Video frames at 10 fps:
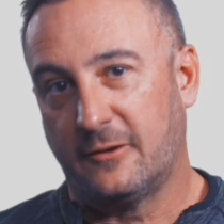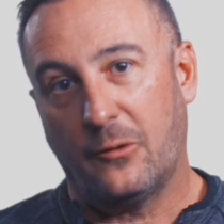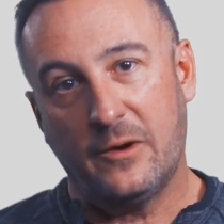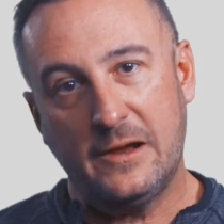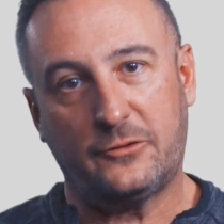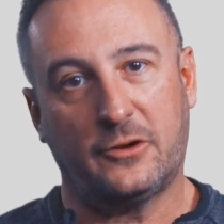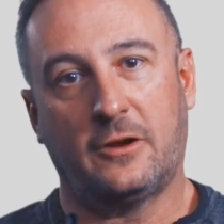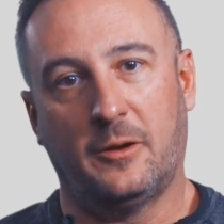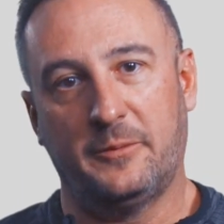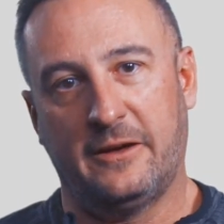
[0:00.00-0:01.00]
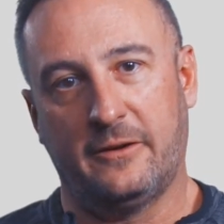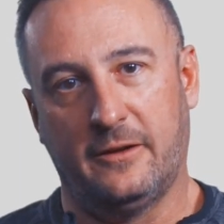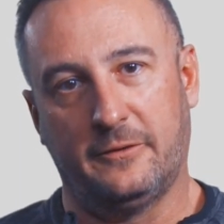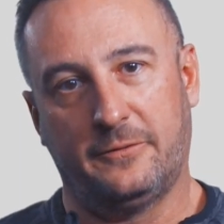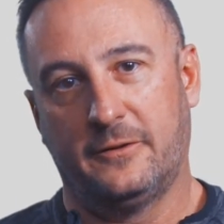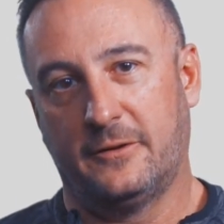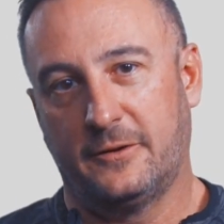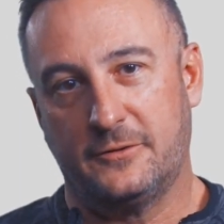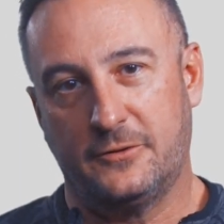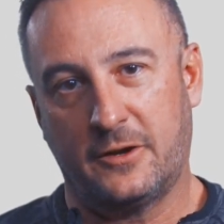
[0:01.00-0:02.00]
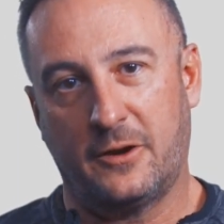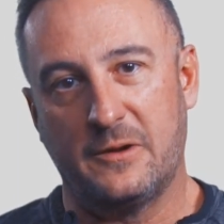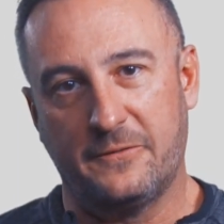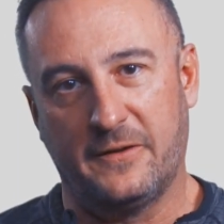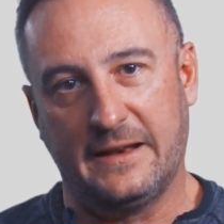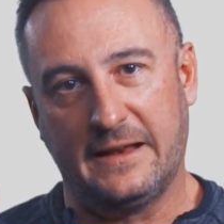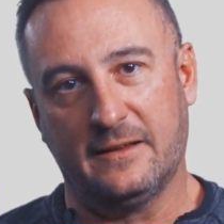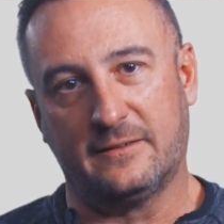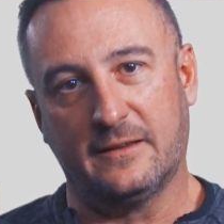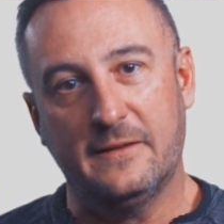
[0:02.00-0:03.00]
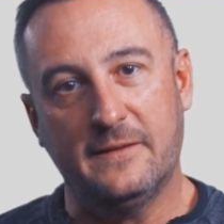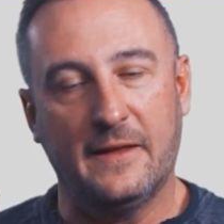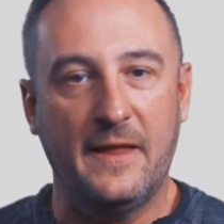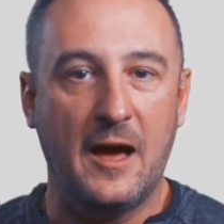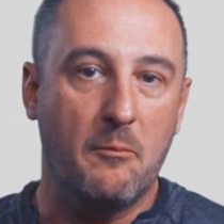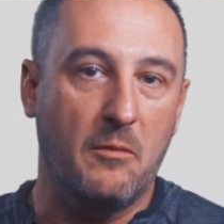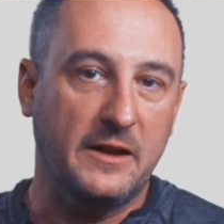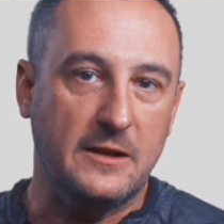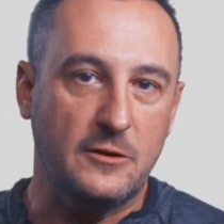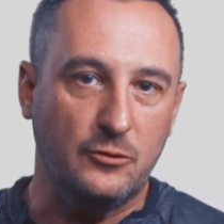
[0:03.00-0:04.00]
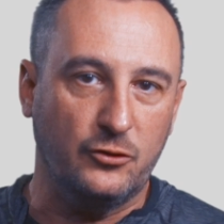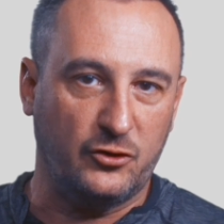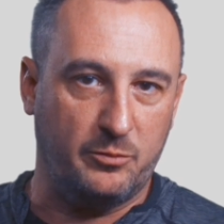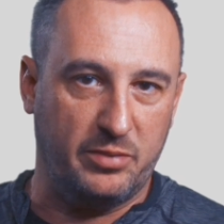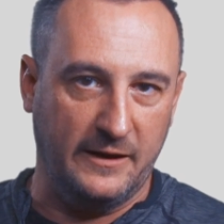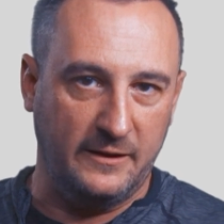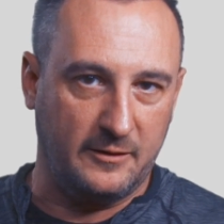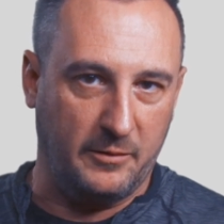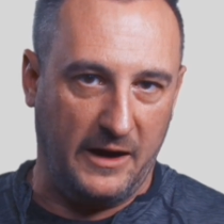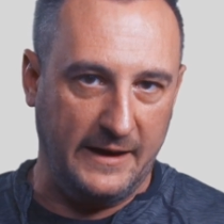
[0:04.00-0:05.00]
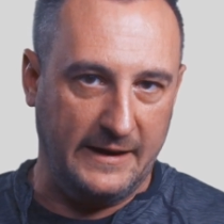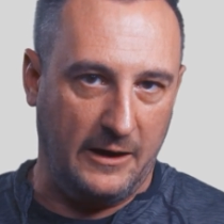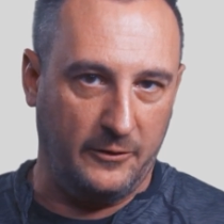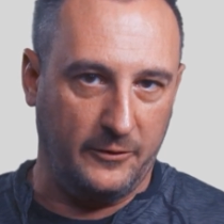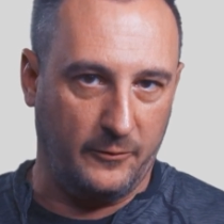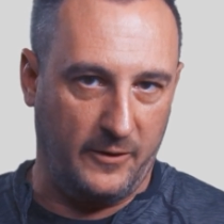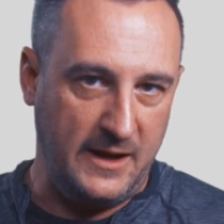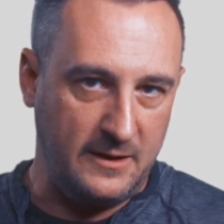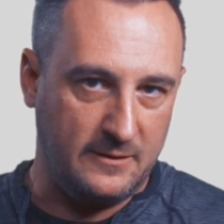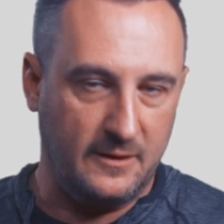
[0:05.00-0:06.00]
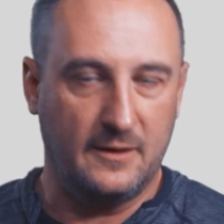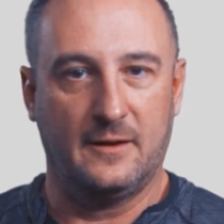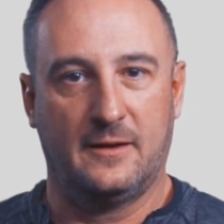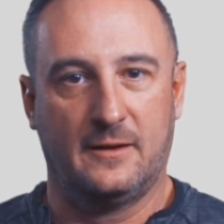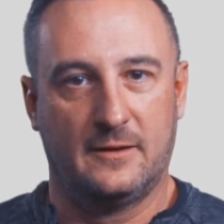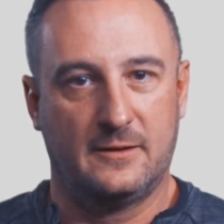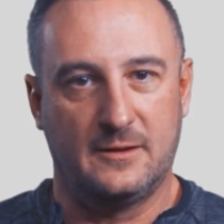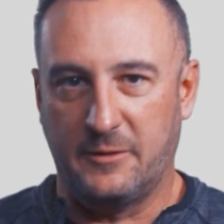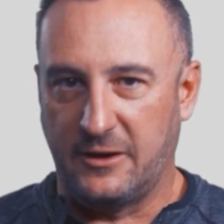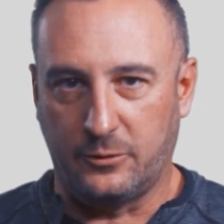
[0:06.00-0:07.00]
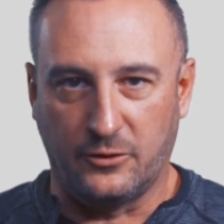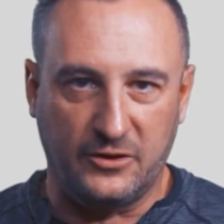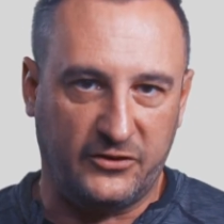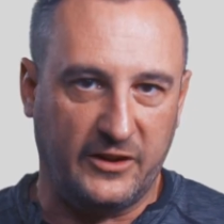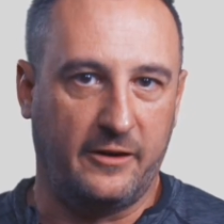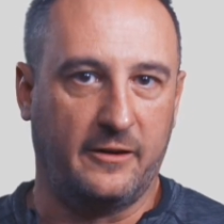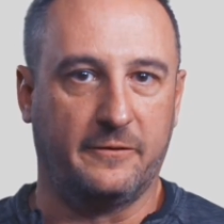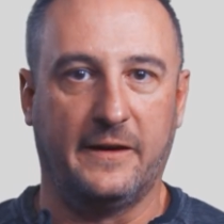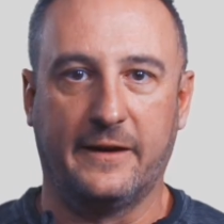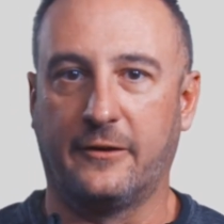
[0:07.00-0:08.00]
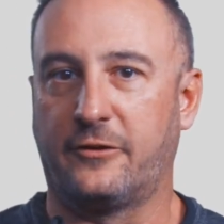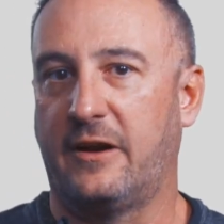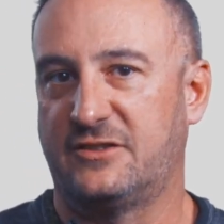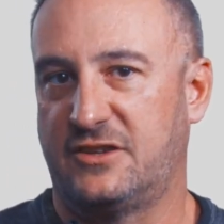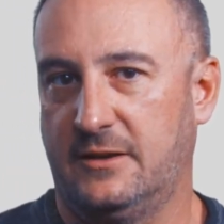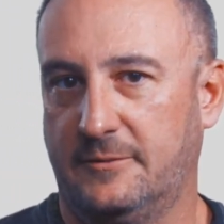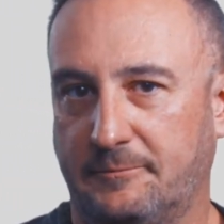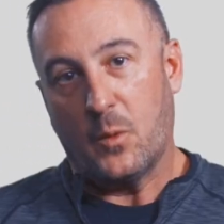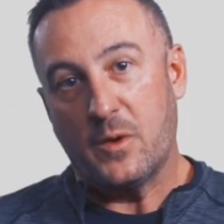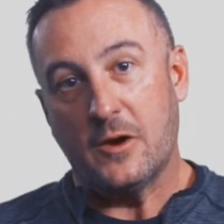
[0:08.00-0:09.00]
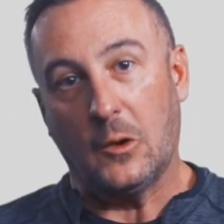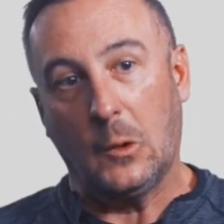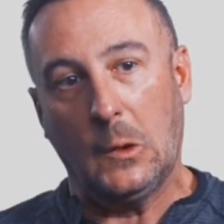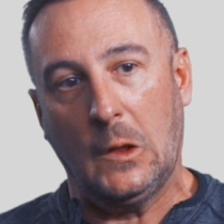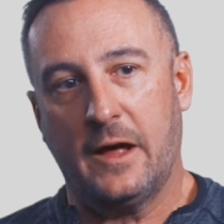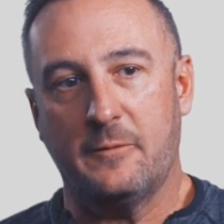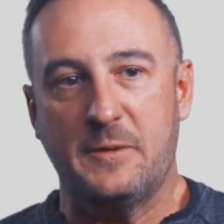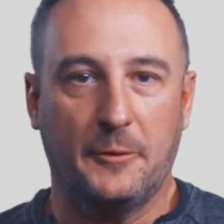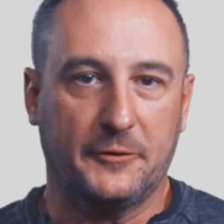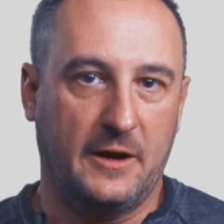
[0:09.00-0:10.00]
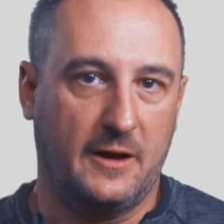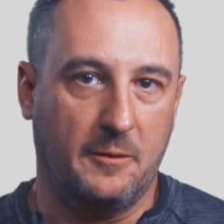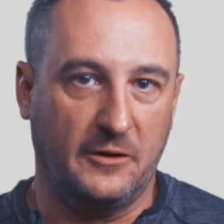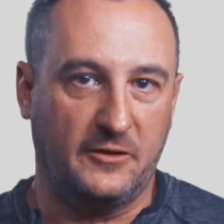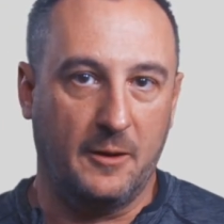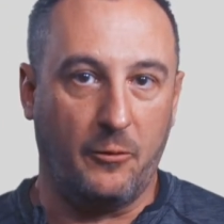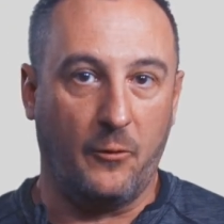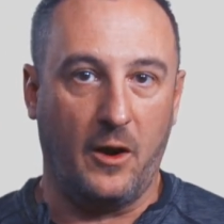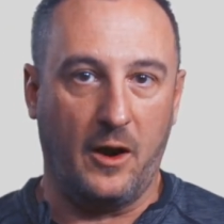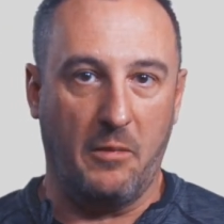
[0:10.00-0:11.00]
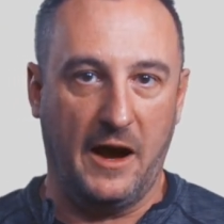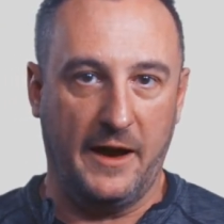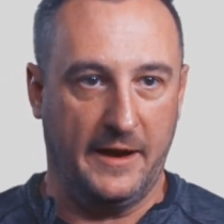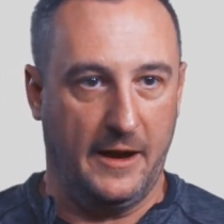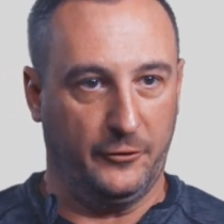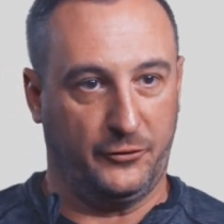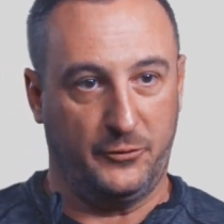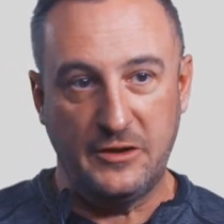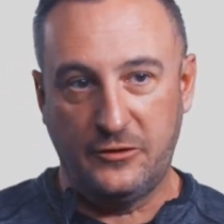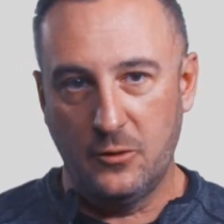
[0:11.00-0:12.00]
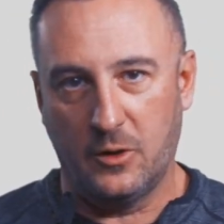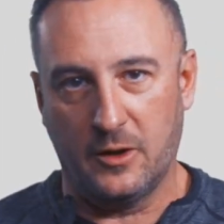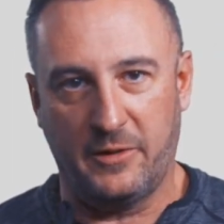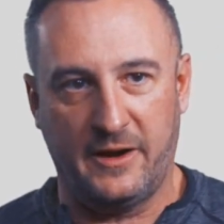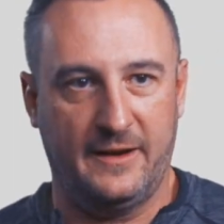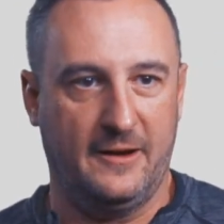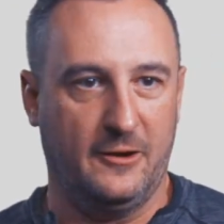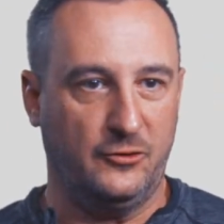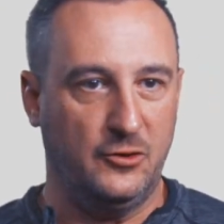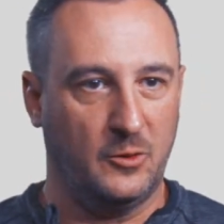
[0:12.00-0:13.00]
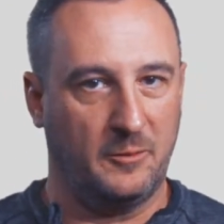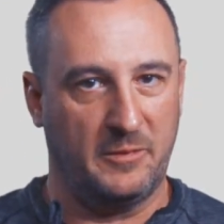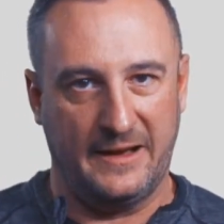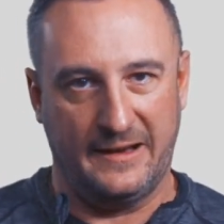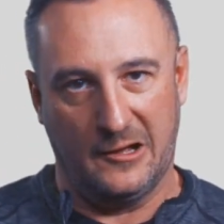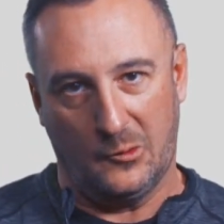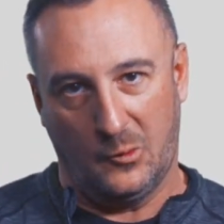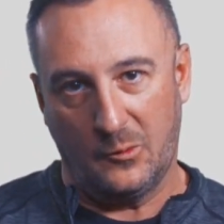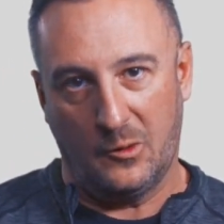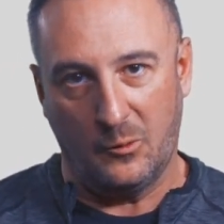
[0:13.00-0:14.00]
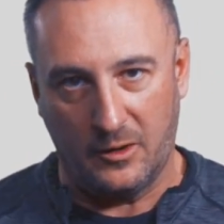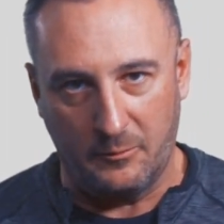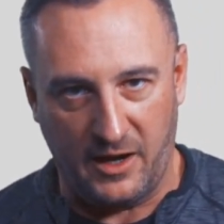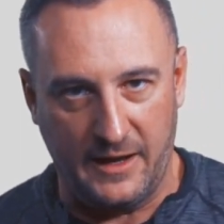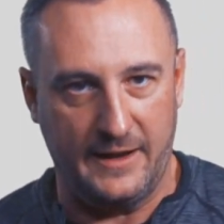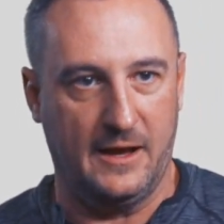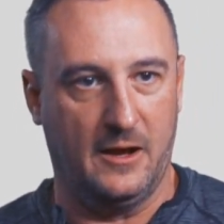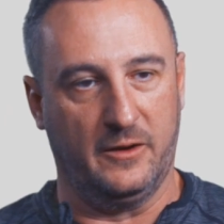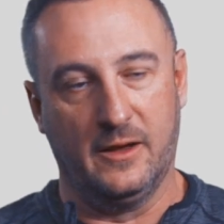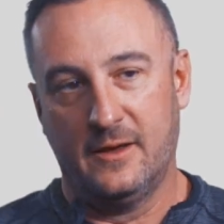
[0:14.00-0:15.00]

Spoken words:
rates are going to come down enough, you're going to refinance, and then that money you spent to buy down the rate, you might as well just set it on a fire in a trash can. We hear a lot of people talking about temporary buy downs. 3-2-1 buy down, 2-1 buy down, 1-1-1 buy down.